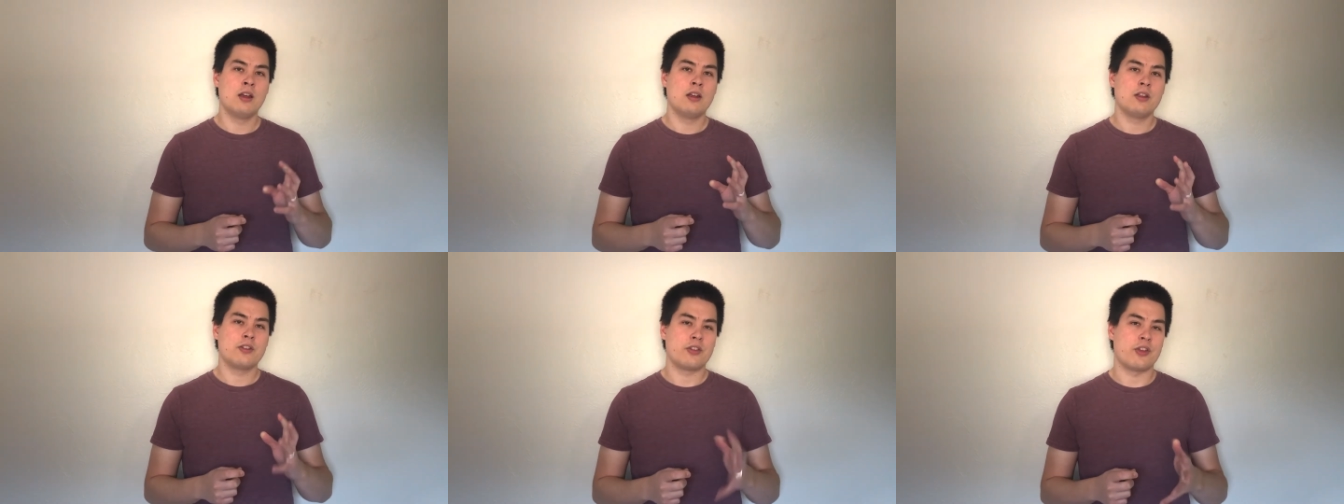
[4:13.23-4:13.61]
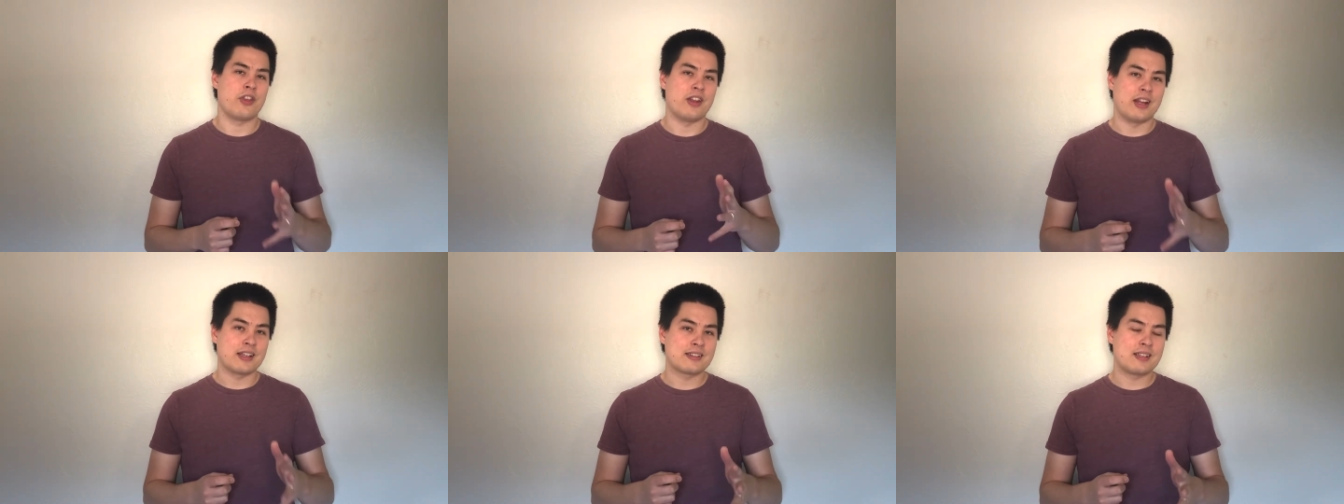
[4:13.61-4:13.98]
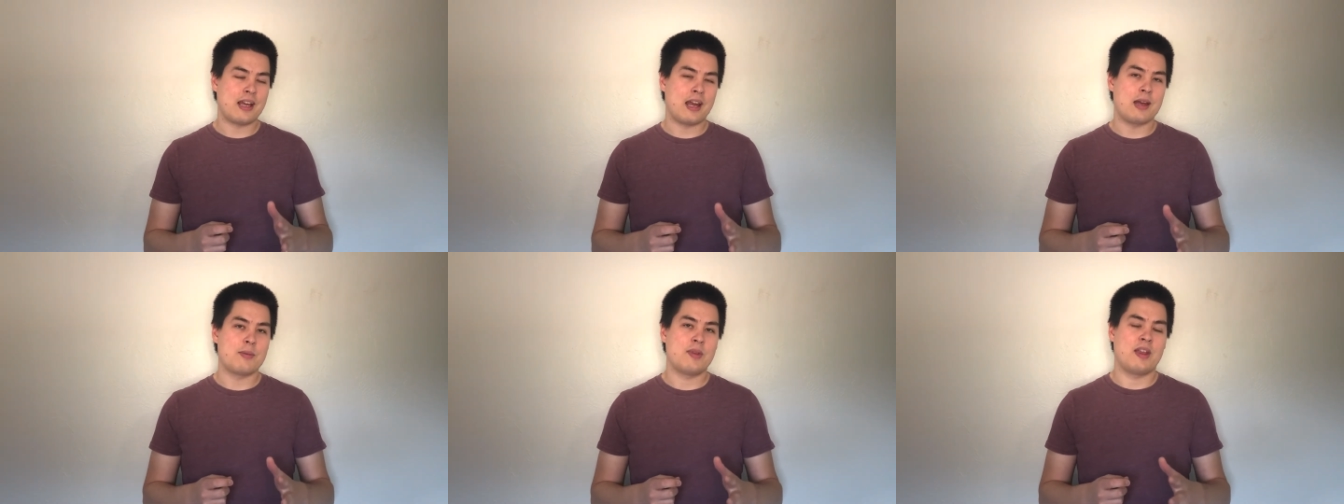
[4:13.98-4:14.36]
So the next
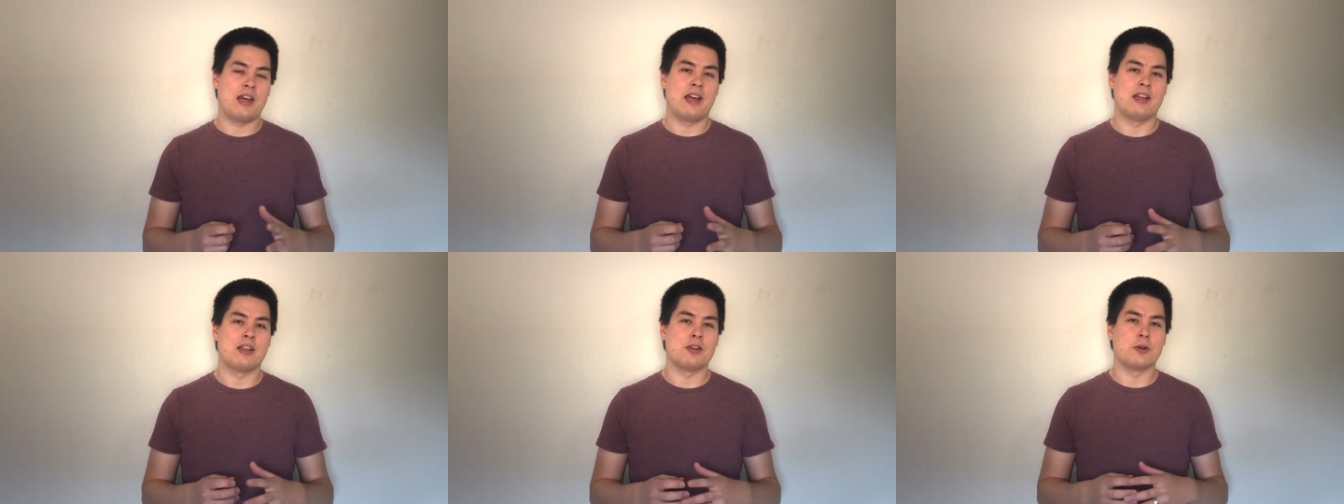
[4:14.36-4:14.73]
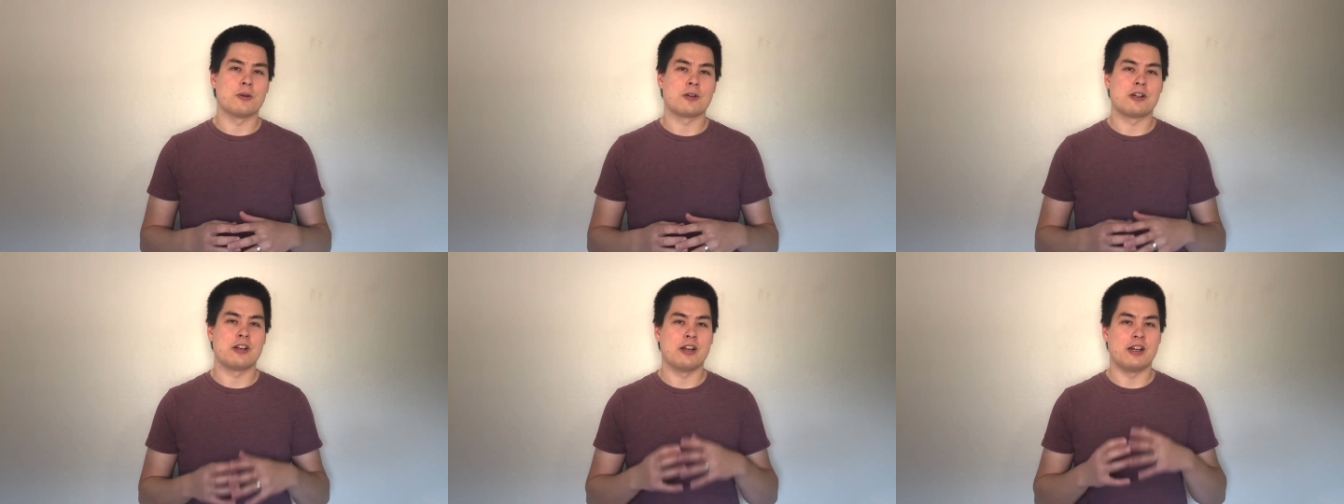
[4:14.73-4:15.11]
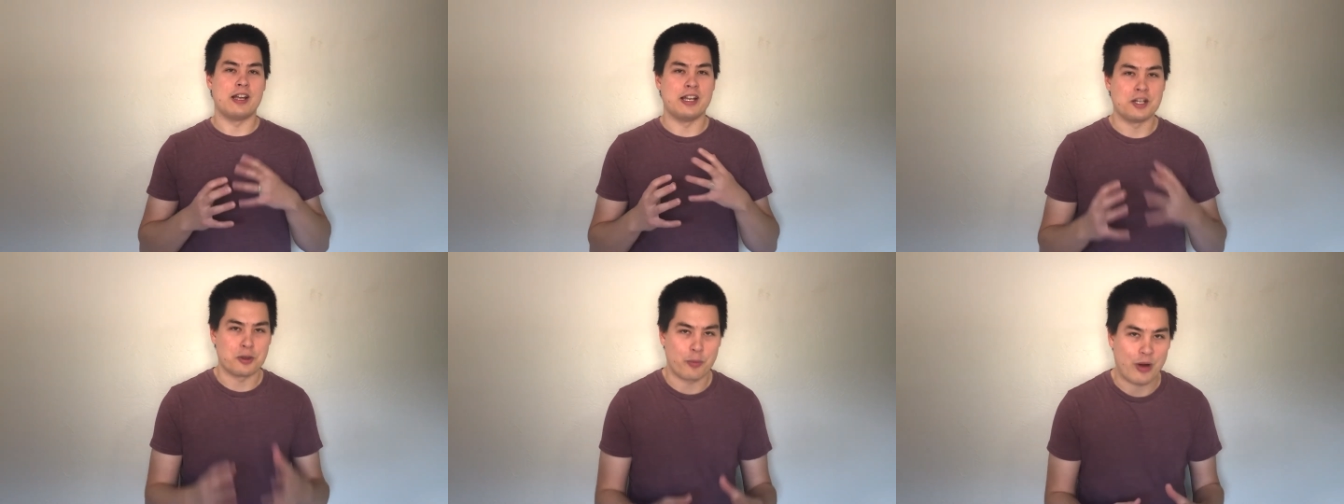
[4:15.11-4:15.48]
time that you're
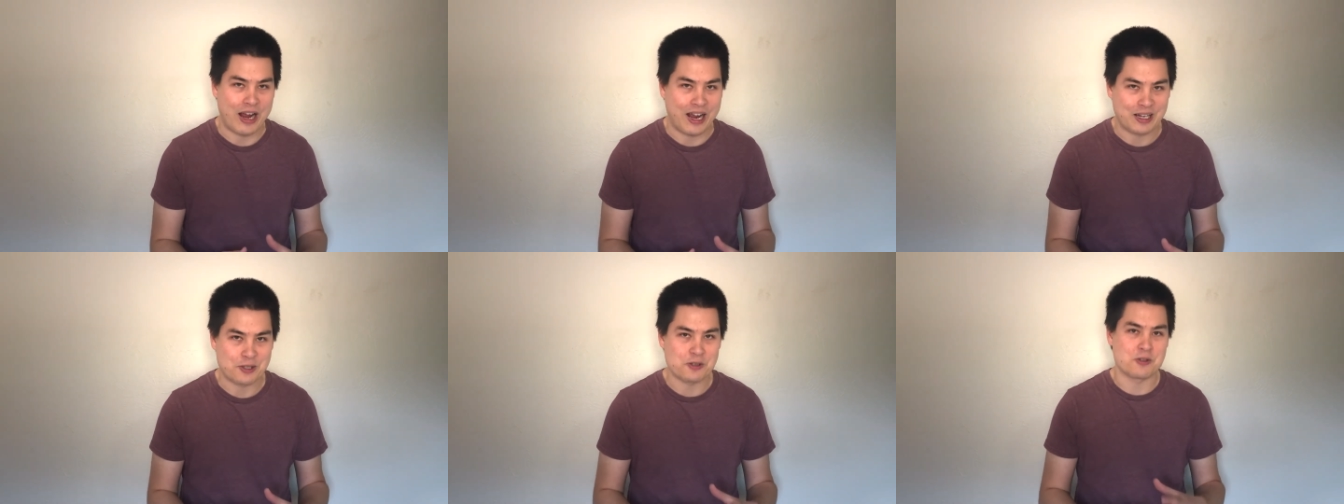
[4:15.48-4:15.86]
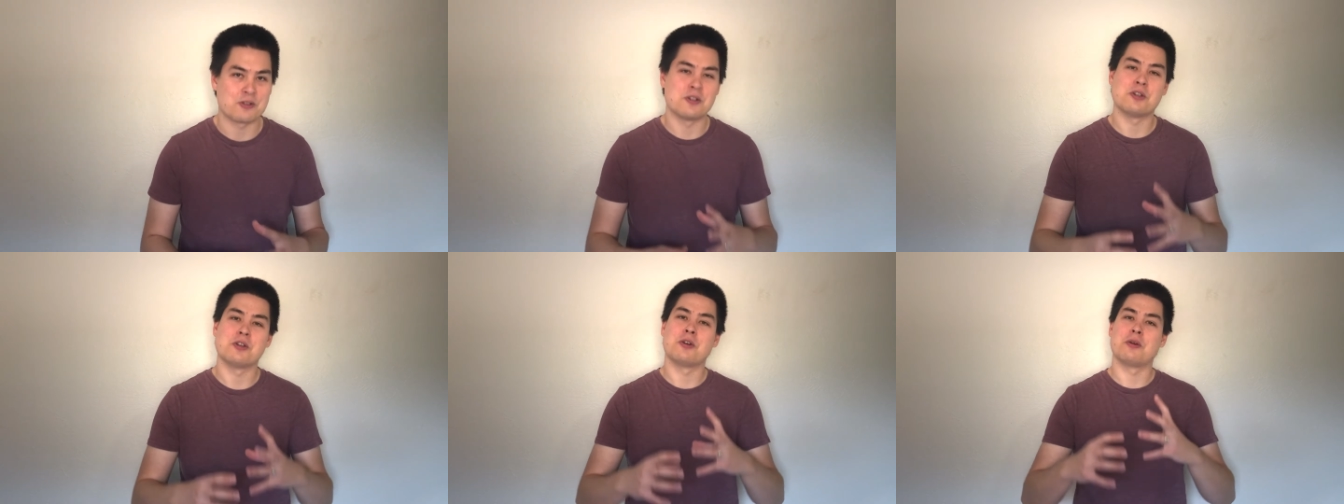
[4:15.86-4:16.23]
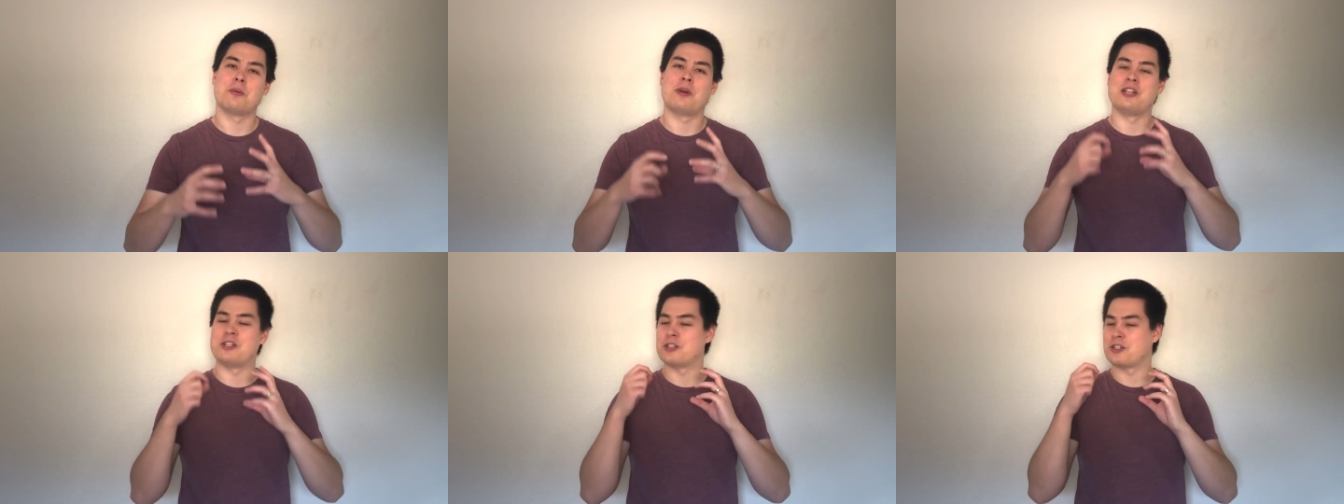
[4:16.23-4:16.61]
in your practice room
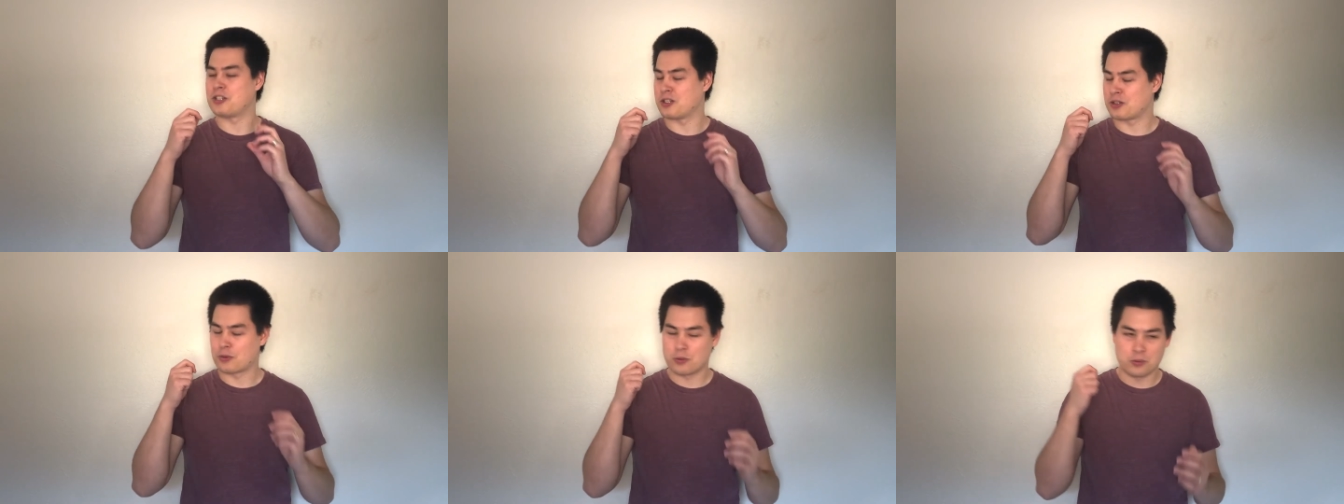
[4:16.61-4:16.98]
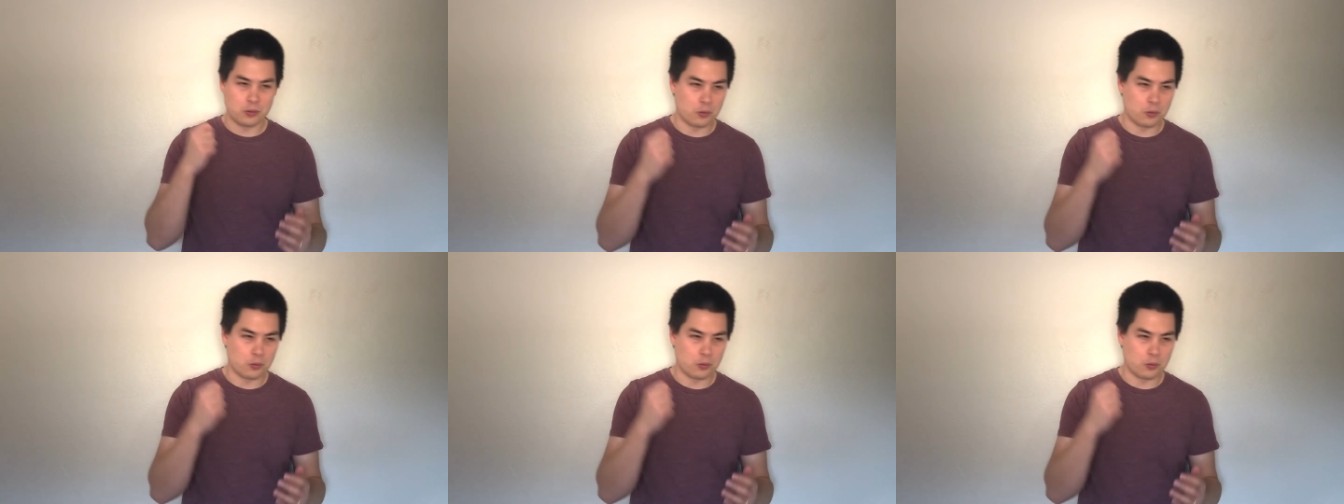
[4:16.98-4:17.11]
and you're just